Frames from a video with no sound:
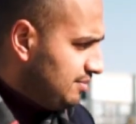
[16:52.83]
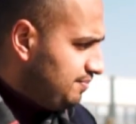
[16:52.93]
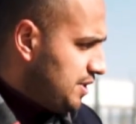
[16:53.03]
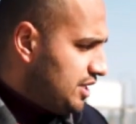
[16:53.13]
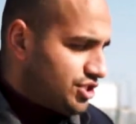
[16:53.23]

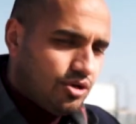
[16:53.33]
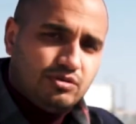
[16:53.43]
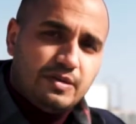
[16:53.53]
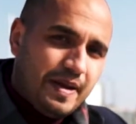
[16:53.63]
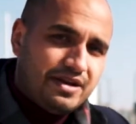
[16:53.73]

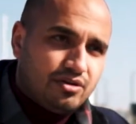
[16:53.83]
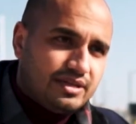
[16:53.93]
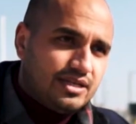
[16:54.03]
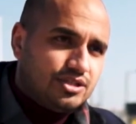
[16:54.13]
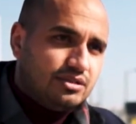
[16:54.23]
Peugeot, depending on
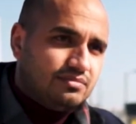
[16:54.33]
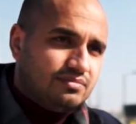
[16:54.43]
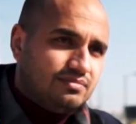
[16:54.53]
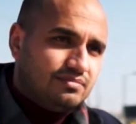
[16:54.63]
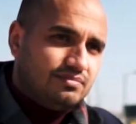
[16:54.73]
the engine,
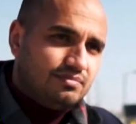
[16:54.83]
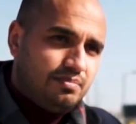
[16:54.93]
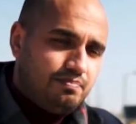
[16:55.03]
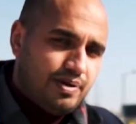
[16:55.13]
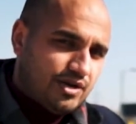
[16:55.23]

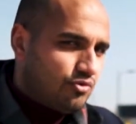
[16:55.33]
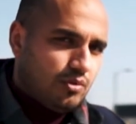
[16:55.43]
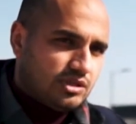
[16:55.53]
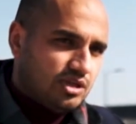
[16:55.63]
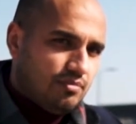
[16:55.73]
petrol
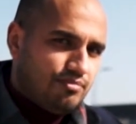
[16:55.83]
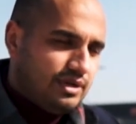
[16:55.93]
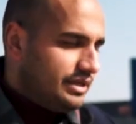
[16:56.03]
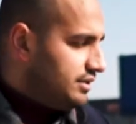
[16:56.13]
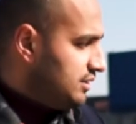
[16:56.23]
ones aren't
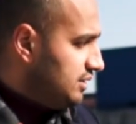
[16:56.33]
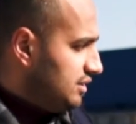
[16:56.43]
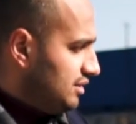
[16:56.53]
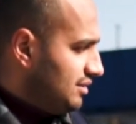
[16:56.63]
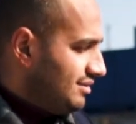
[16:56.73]
brilliant.
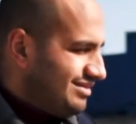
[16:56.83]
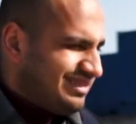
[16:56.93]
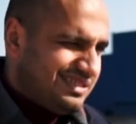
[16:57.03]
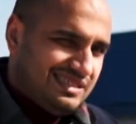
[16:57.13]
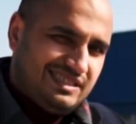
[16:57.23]

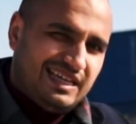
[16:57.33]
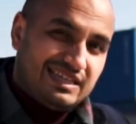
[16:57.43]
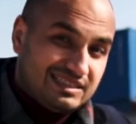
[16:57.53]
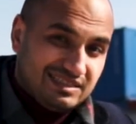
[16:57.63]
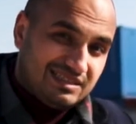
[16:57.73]

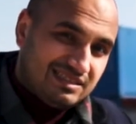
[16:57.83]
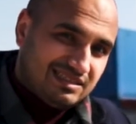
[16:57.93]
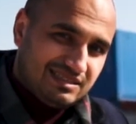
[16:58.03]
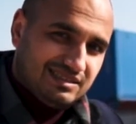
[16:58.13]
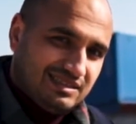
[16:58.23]
6,
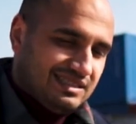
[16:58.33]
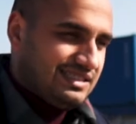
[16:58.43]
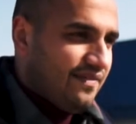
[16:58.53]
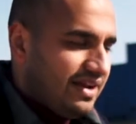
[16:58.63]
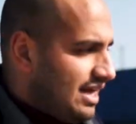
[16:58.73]

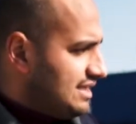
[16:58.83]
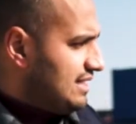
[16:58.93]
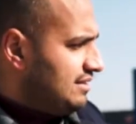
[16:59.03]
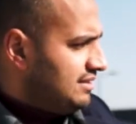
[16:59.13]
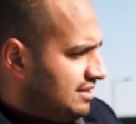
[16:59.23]
7 out of
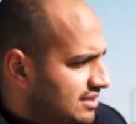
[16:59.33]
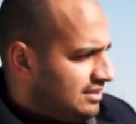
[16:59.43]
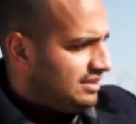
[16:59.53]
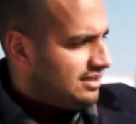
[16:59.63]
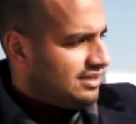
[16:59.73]
10.
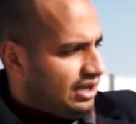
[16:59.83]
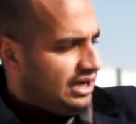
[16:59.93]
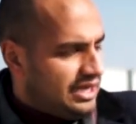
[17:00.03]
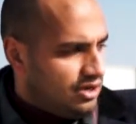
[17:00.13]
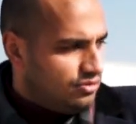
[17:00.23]

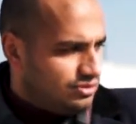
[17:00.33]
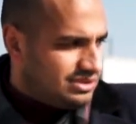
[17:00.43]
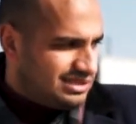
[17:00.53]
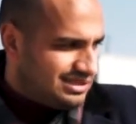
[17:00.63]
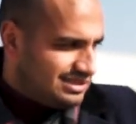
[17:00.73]

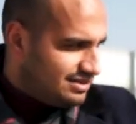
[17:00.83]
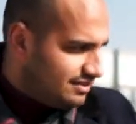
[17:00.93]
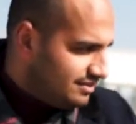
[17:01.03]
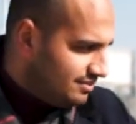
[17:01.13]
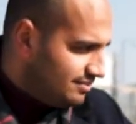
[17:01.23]
Clio's
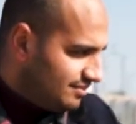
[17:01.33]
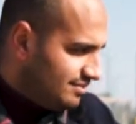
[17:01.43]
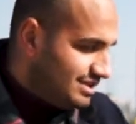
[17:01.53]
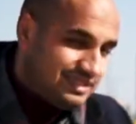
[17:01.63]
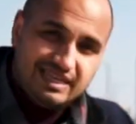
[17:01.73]

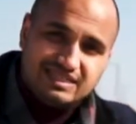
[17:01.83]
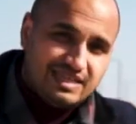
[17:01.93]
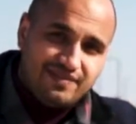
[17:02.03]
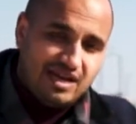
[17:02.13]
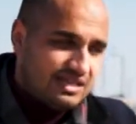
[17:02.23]
6,
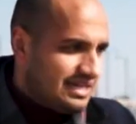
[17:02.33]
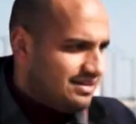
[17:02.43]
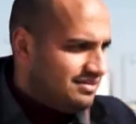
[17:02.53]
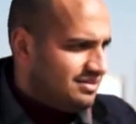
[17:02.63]
7 out of 10.